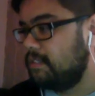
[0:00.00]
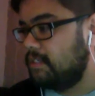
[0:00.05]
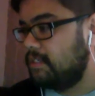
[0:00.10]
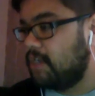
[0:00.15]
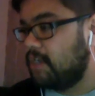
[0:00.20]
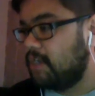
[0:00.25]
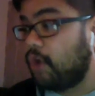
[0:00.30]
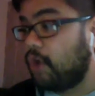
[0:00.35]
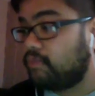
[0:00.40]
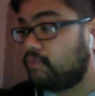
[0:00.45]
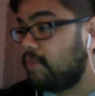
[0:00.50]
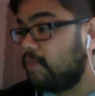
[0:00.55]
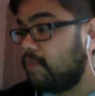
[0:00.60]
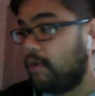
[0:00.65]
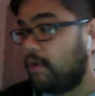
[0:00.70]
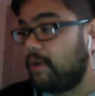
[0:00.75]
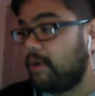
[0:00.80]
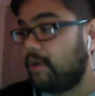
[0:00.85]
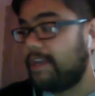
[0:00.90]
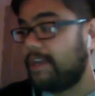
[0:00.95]
Oh, don't
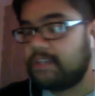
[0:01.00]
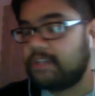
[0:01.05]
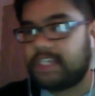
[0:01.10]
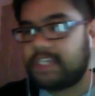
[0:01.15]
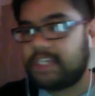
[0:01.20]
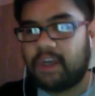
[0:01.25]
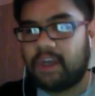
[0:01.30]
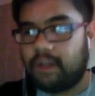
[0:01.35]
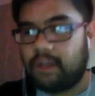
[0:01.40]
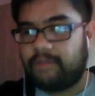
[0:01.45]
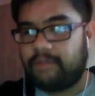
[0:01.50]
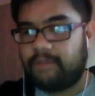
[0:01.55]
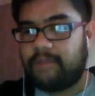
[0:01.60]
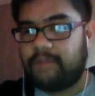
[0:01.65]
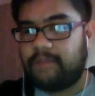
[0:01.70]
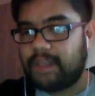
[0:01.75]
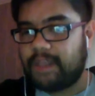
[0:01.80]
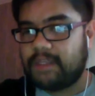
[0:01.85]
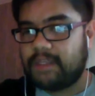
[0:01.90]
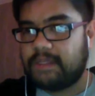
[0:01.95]
worry, you'll see all of
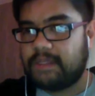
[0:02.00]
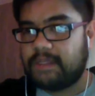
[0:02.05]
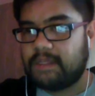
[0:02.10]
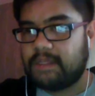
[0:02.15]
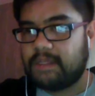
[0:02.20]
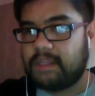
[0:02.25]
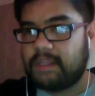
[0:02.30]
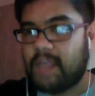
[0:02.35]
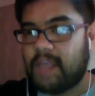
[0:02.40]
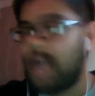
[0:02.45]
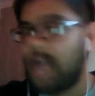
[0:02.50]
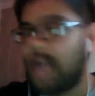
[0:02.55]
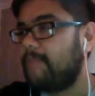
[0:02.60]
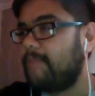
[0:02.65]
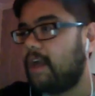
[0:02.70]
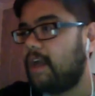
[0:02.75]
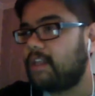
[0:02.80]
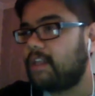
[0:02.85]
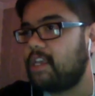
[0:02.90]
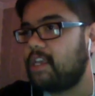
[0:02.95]
it. I'm
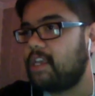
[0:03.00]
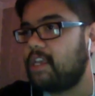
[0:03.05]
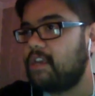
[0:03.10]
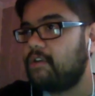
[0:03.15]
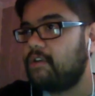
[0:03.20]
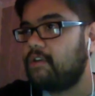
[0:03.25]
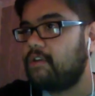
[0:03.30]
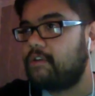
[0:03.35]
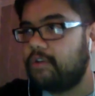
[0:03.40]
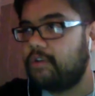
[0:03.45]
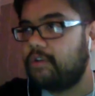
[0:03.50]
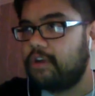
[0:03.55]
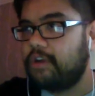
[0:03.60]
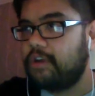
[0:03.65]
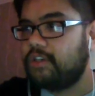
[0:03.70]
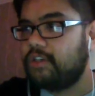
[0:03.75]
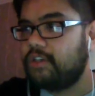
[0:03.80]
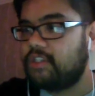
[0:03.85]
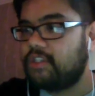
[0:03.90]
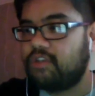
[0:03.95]
not here
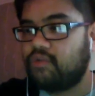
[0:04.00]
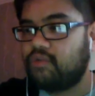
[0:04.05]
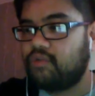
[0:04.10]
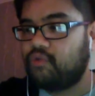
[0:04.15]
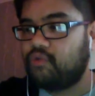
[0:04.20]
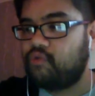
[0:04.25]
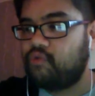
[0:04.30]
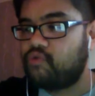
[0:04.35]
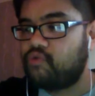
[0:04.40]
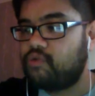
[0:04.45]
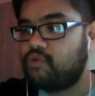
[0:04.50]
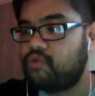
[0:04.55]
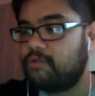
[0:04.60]
to